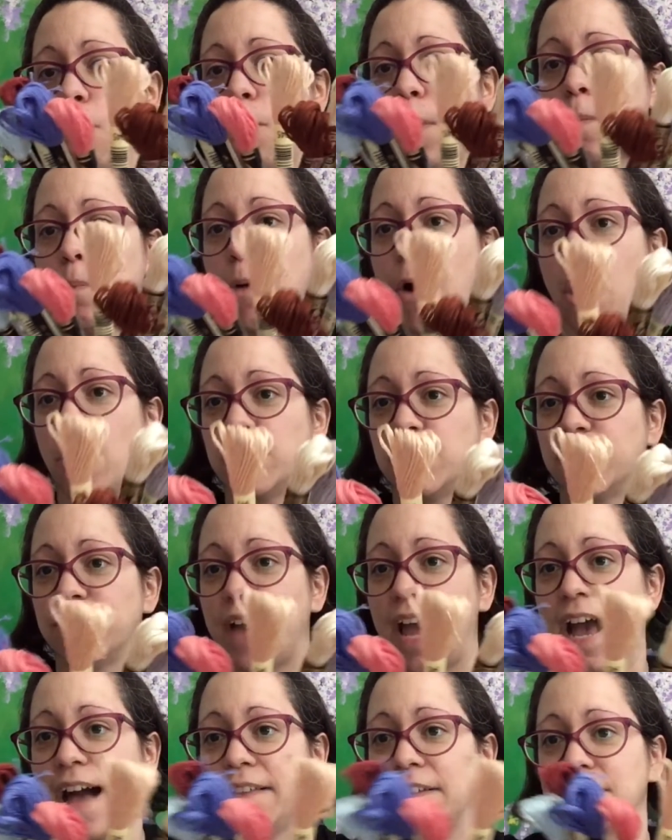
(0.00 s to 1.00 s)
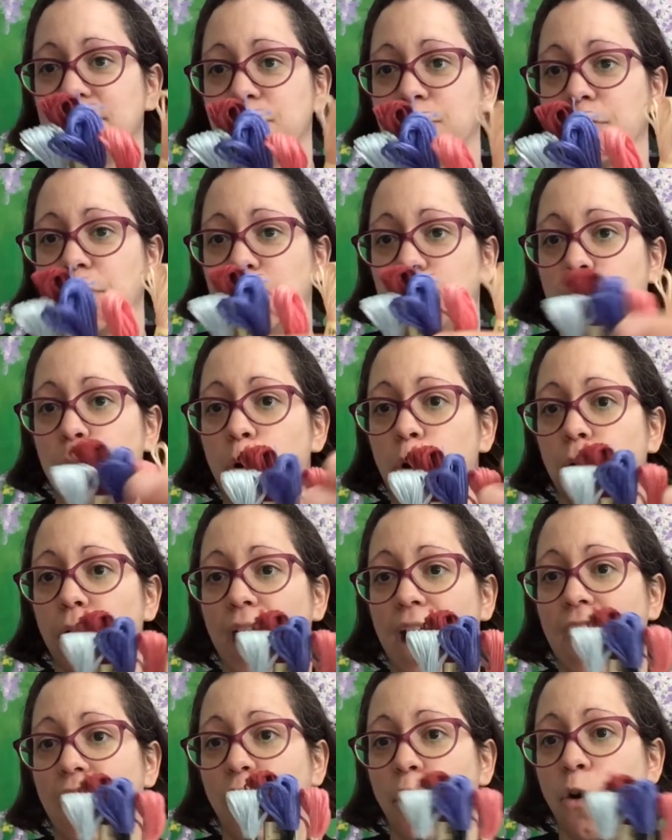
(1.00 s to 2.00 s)
parts of Alice they're going to pull
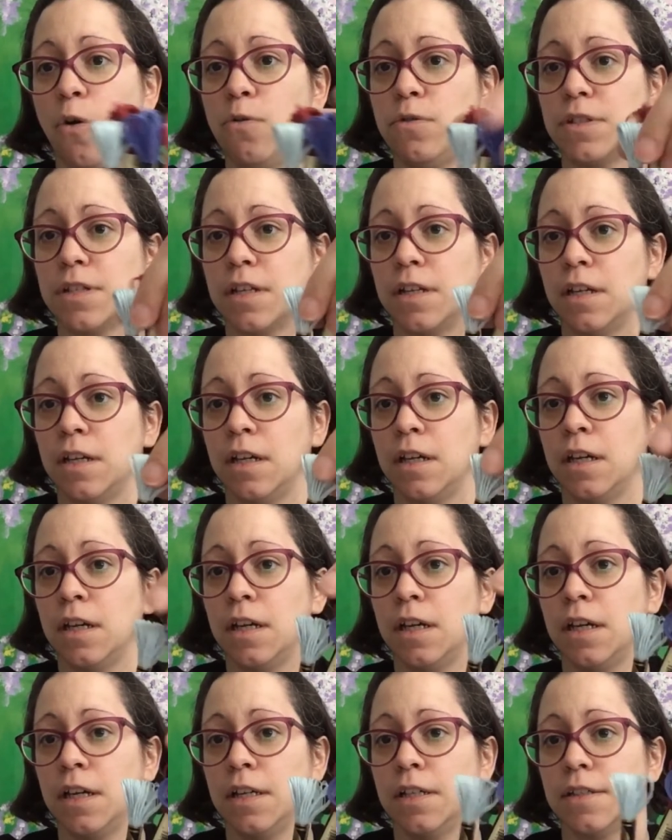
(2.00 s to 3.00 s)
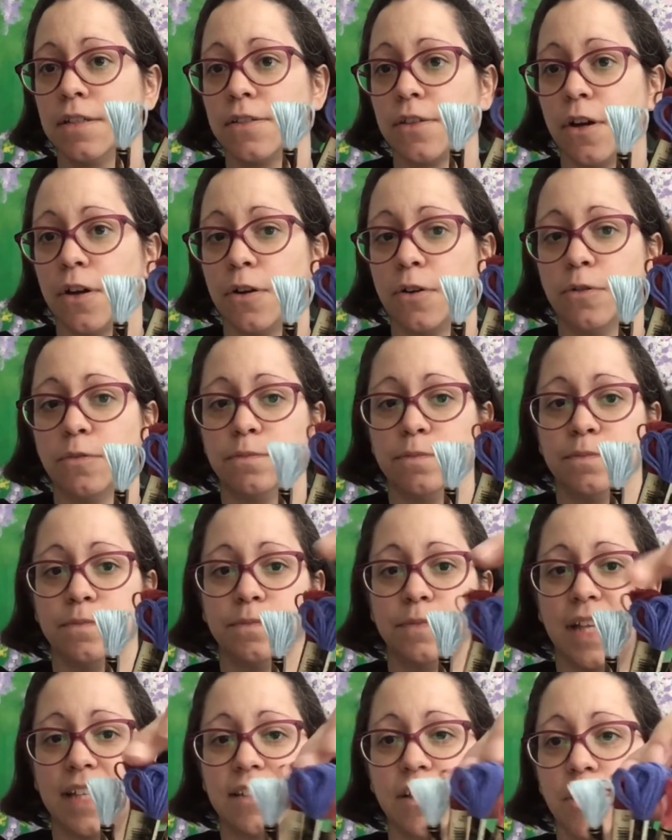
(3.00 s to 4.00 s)
out. So
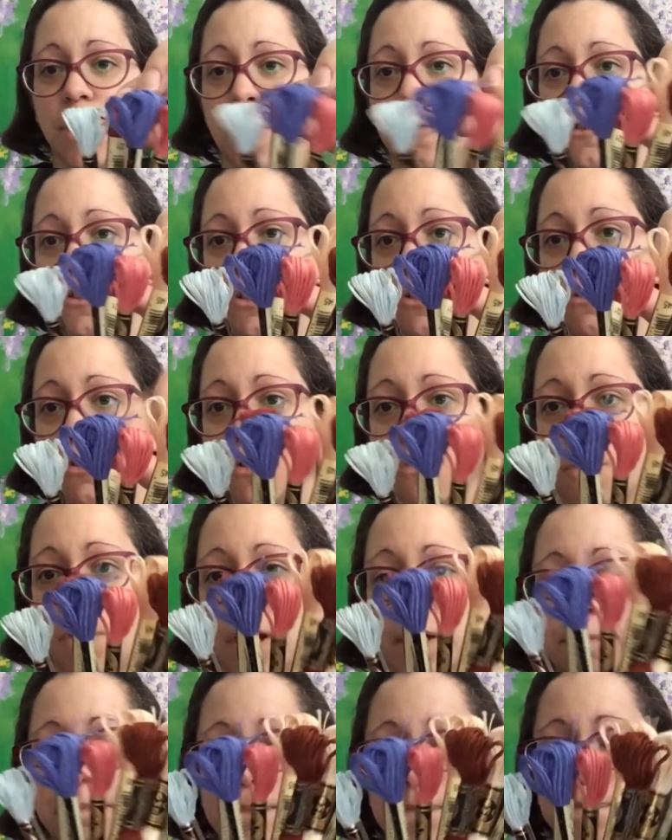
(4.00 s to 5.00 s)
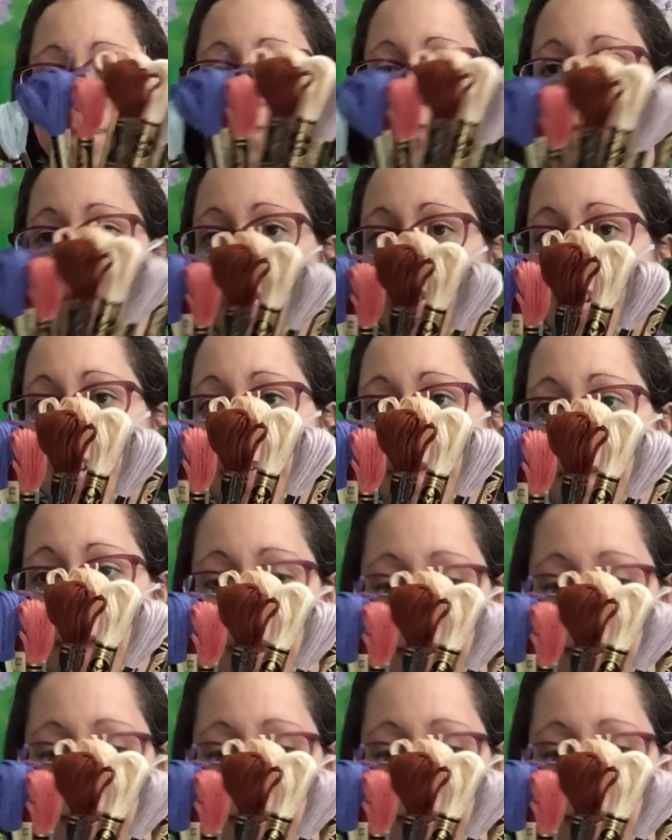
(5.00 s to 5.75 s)
that's another 221. You need a lot